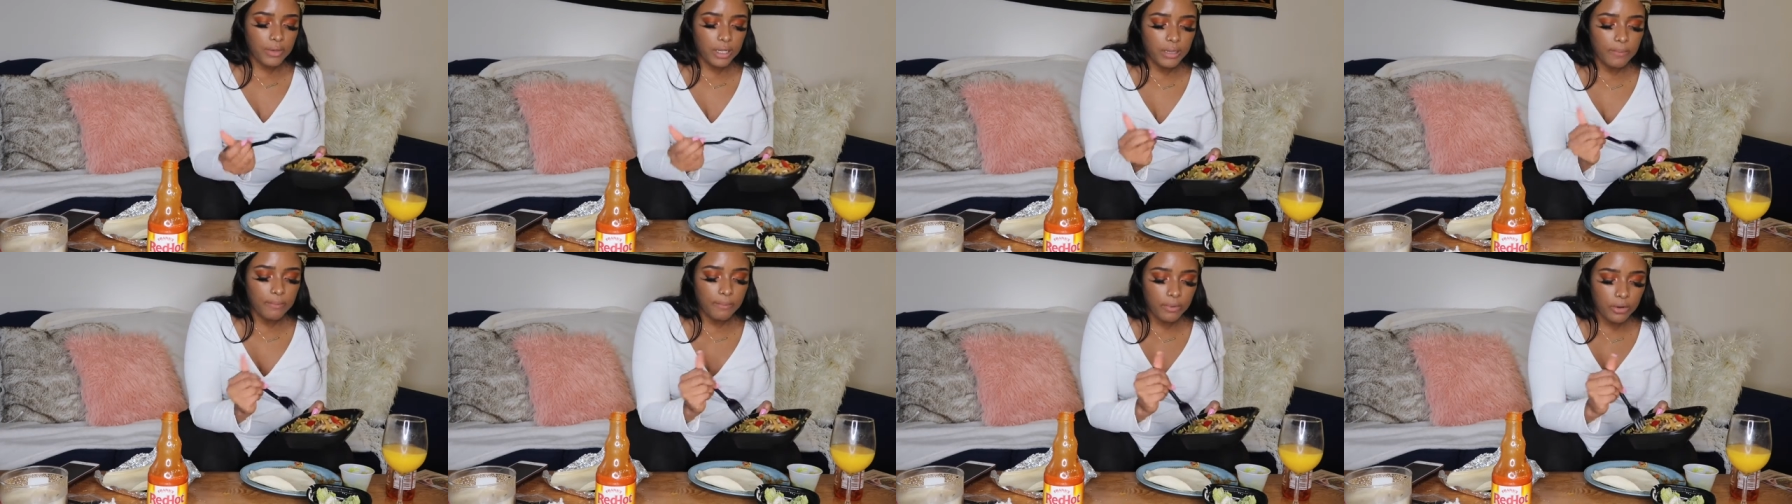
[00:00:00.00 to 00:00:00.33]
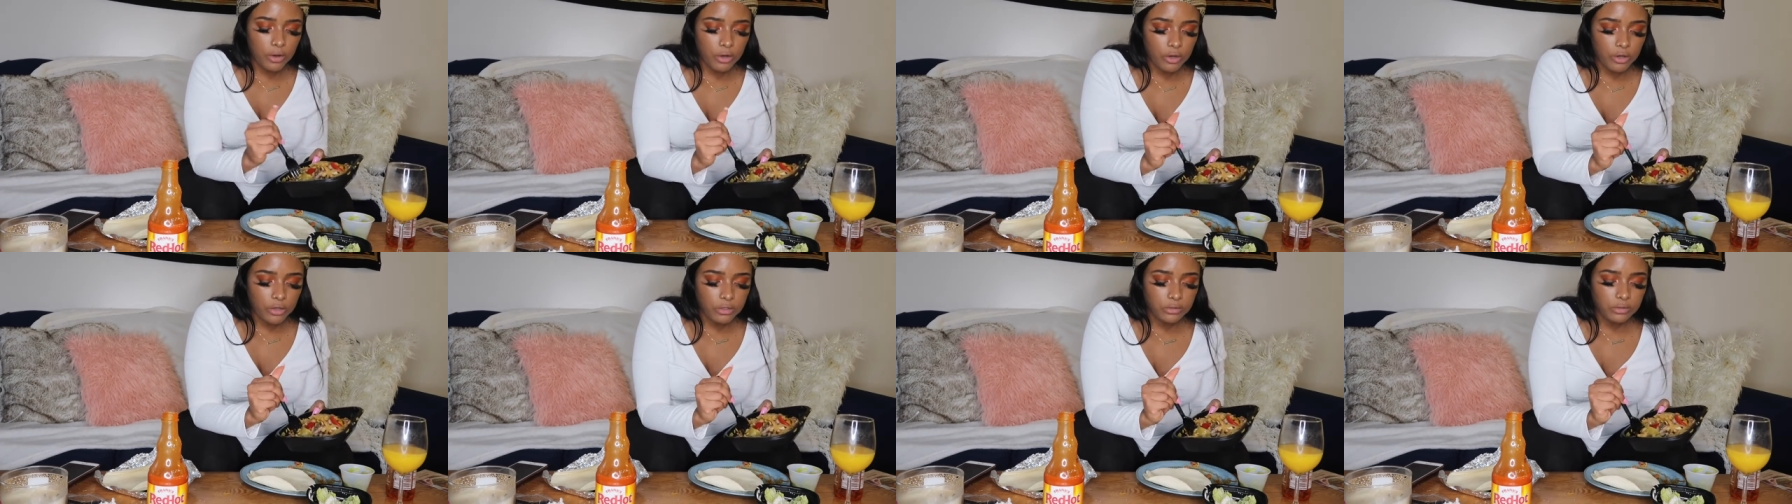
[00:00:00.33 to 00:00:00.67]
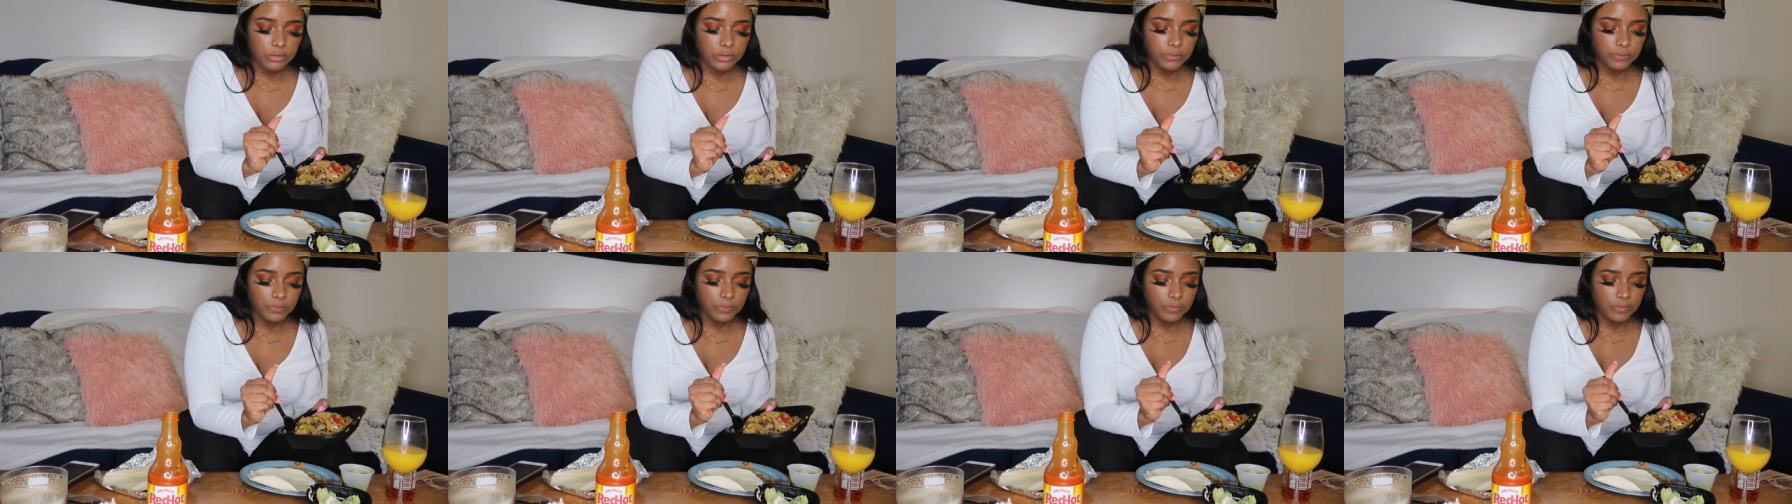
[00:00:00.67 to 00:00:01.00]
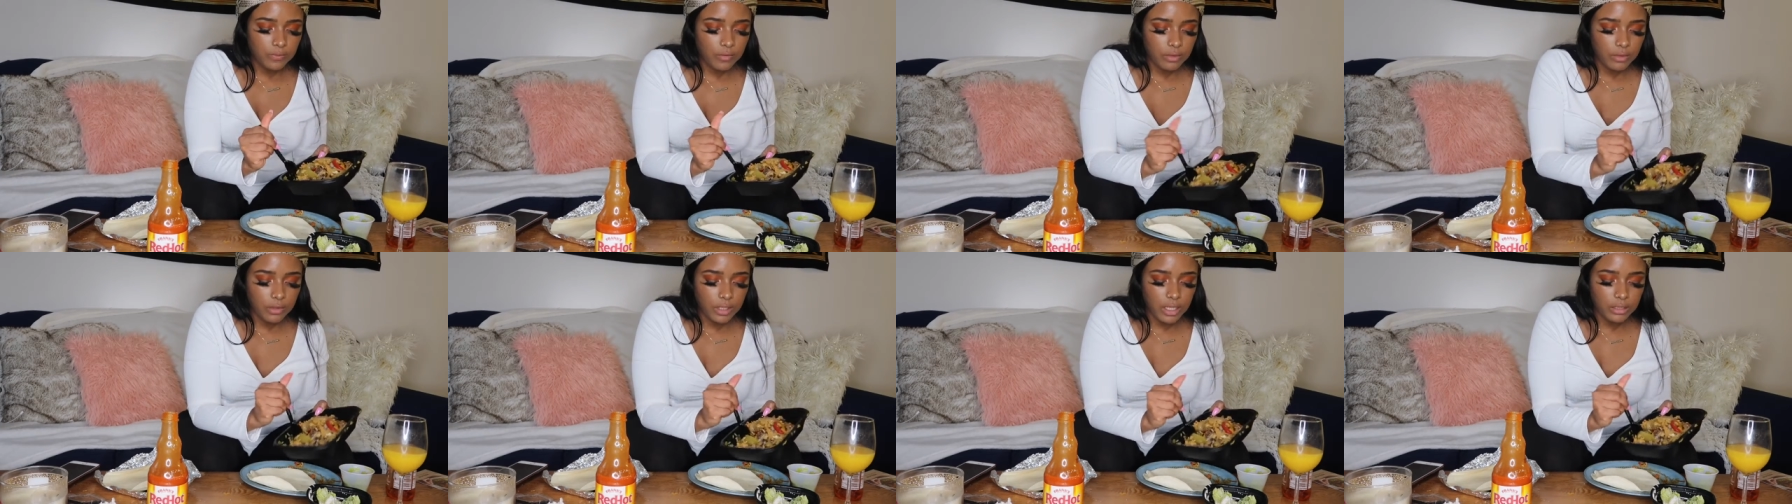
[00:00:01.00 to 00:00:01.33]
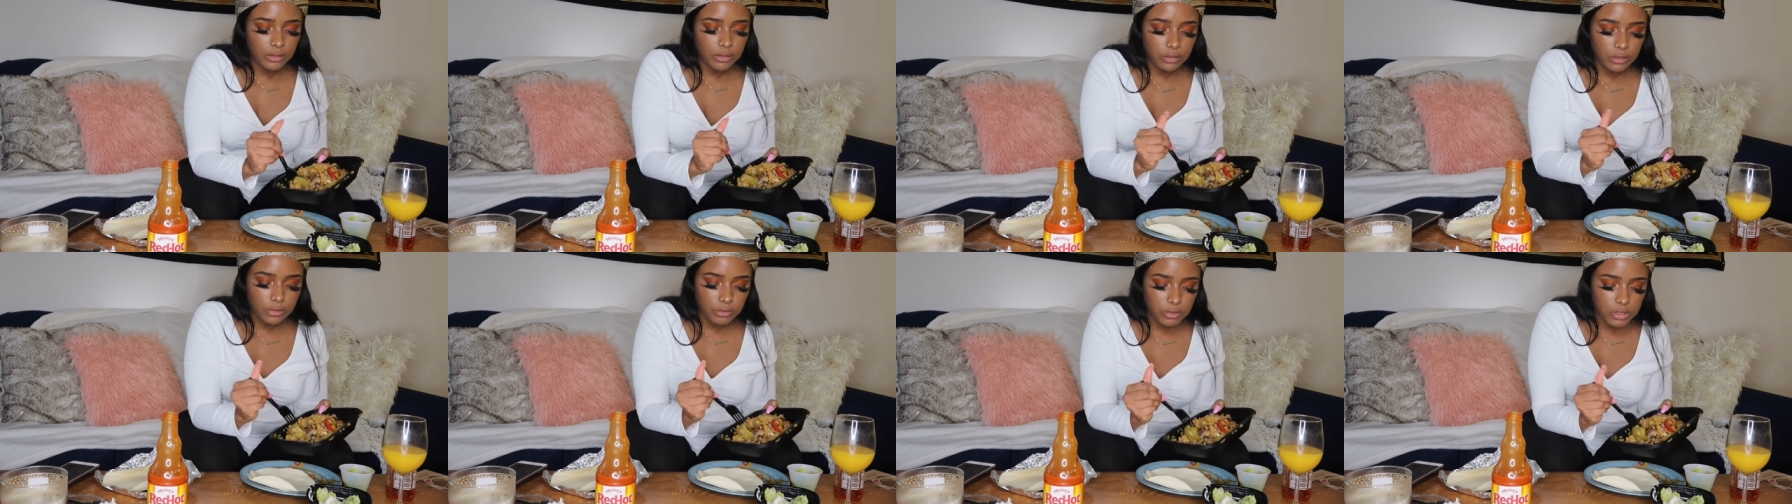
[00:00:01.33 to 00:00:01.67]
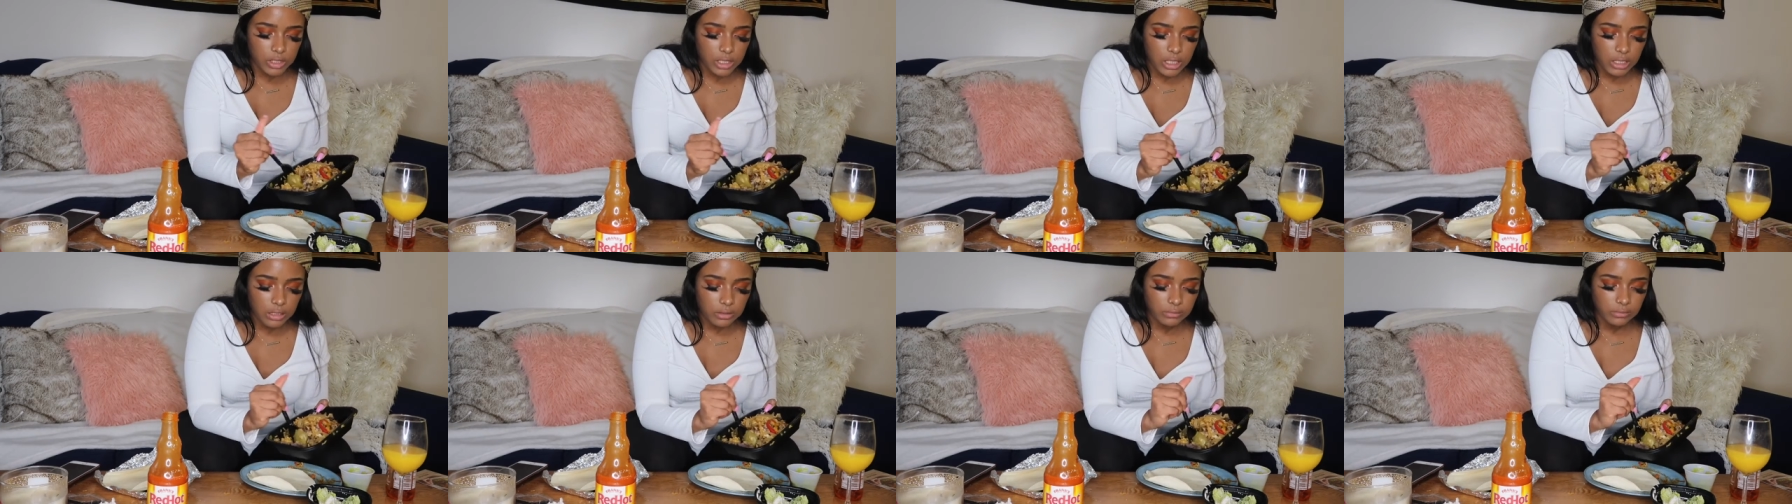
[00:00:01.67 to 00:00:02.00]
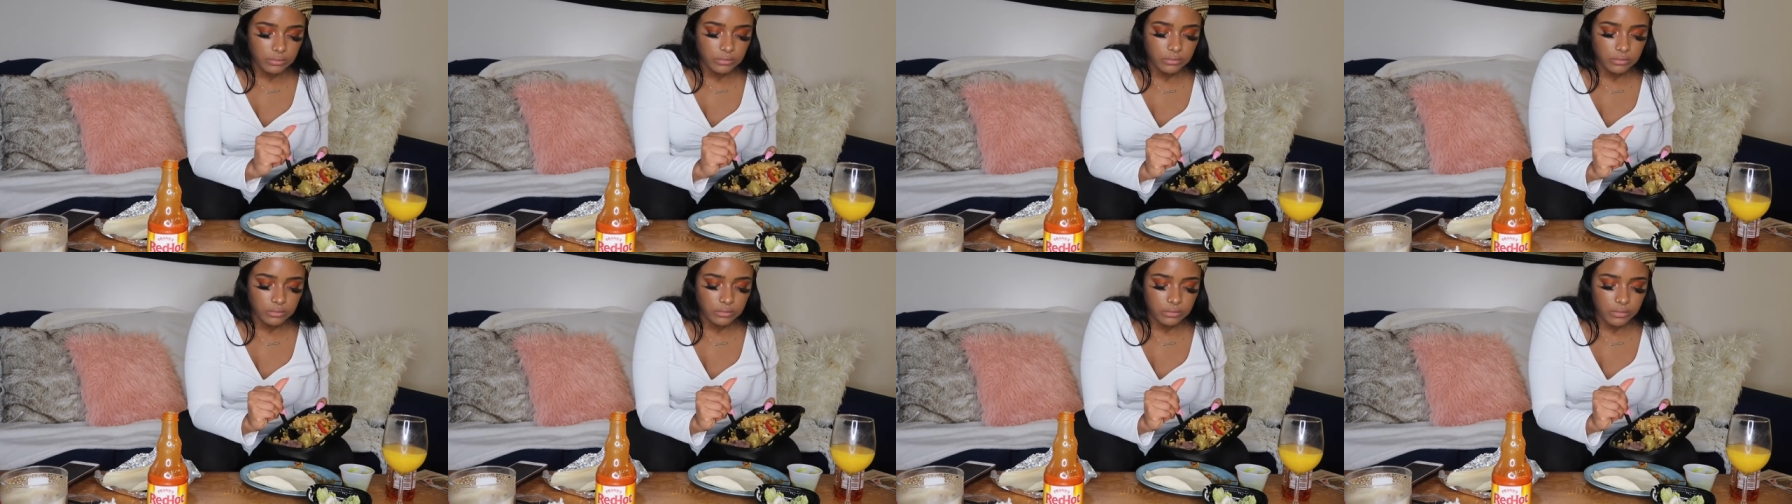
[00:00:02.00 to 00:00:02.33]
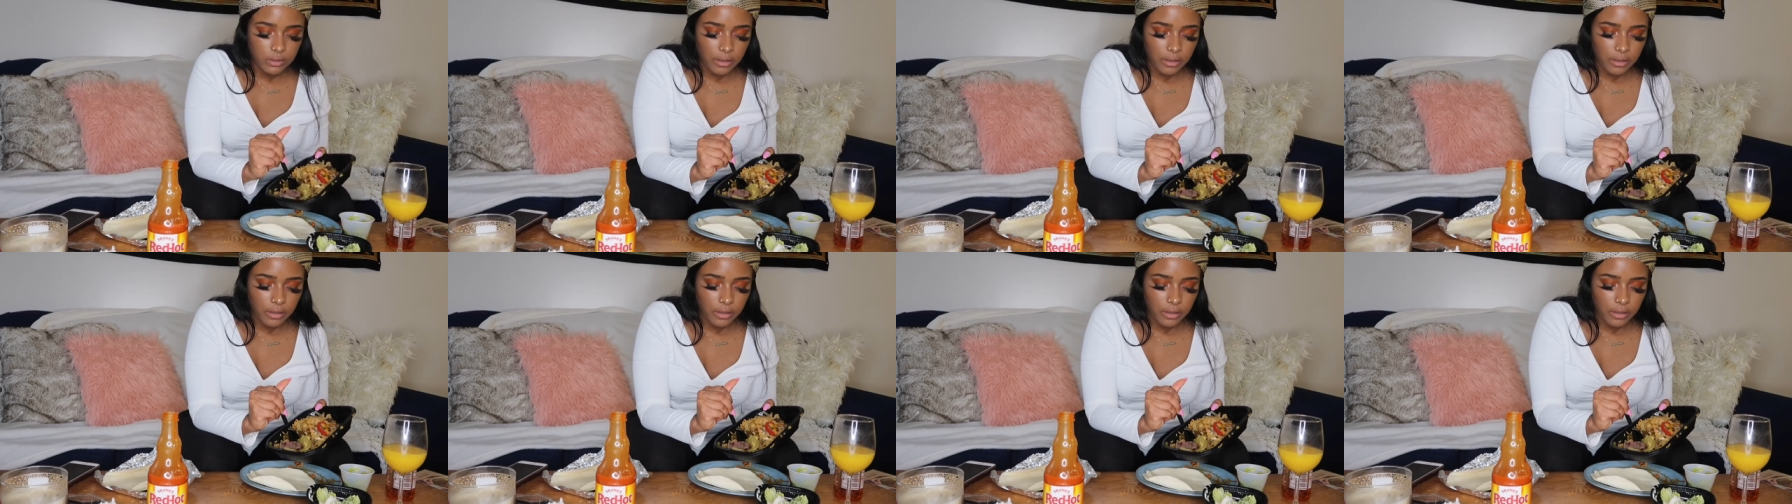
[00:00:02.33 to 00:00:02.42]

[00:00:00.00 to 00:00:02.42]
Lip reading: being burned and losing,